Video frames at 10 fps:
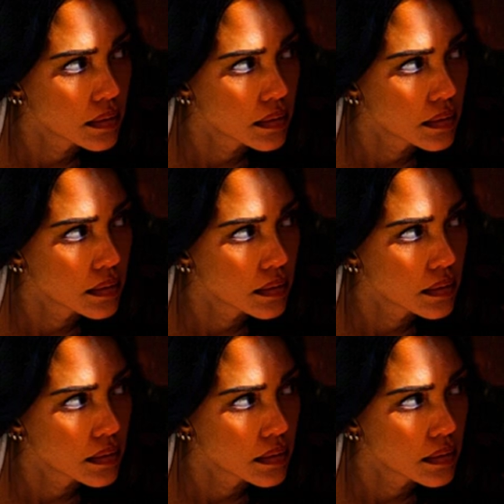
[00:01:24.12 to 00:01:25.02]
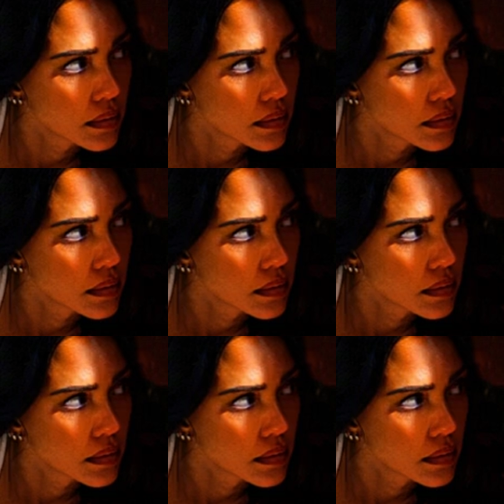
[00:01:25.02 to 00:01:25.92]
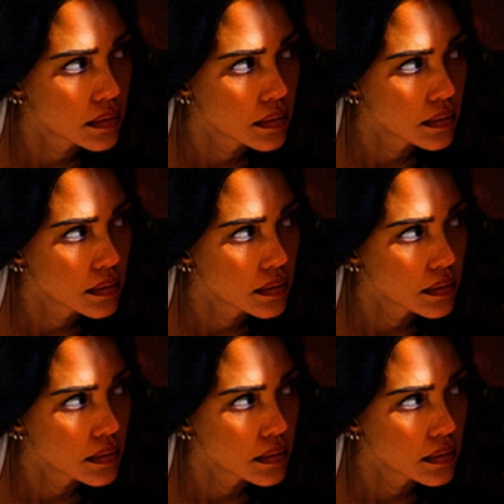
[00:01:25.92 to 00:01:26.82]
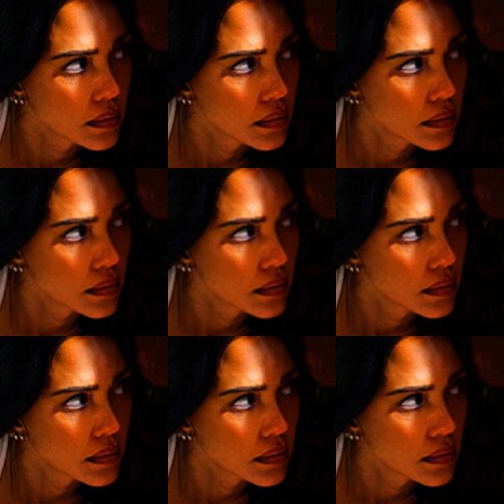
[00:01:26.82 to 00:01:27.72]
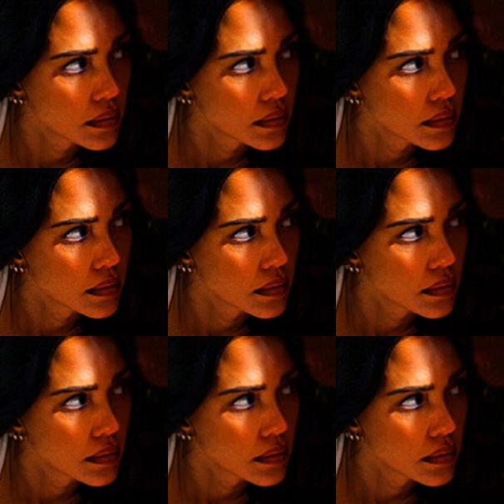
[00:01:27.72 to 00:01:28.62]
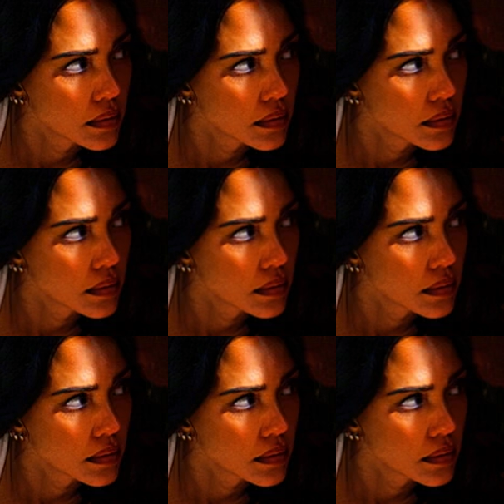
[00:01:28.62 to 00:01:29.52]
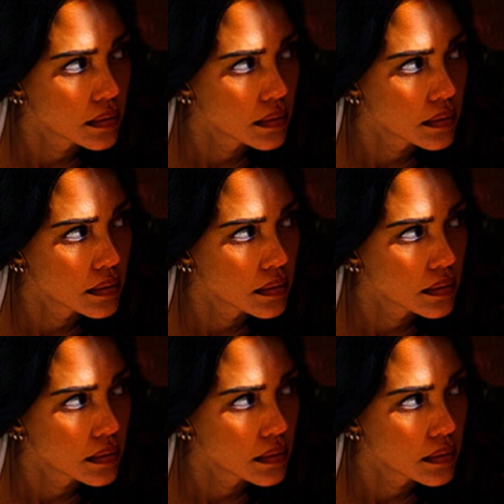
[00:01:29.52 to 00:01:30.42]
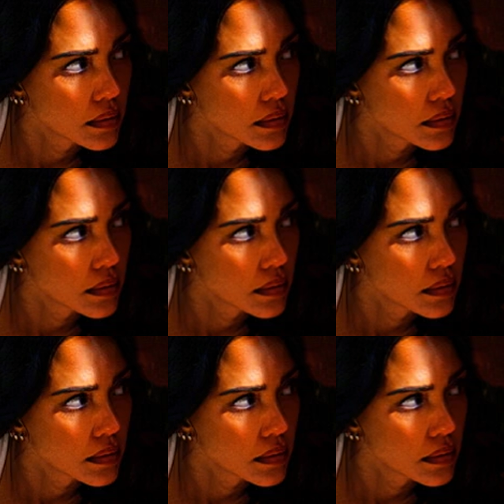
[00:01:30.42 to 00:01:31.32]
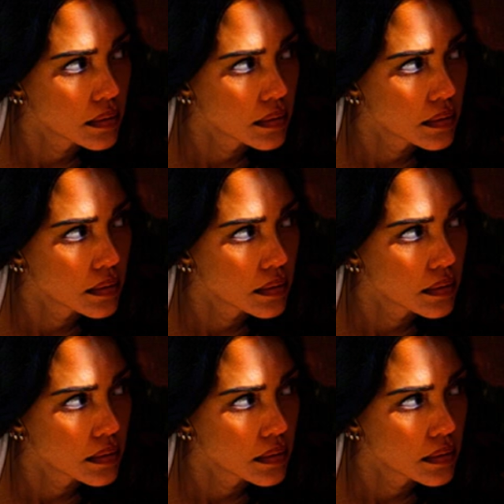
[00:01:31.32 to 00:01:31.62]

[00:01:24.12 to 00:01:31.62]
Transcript: The person shown says nothing.